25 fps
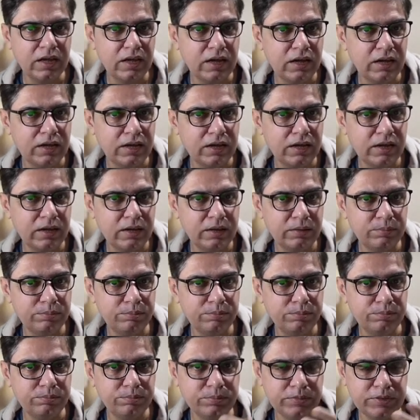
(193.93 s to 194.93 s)
The
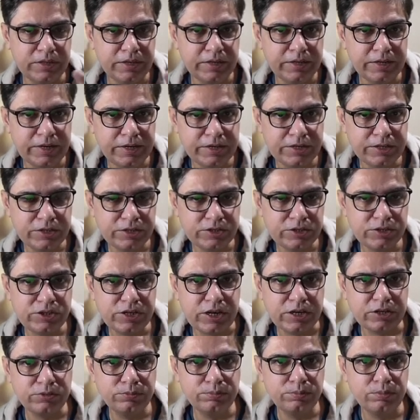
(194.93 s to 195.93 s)
latest
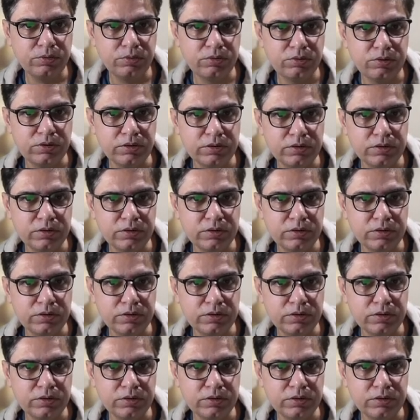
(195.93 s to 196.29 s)
textbook,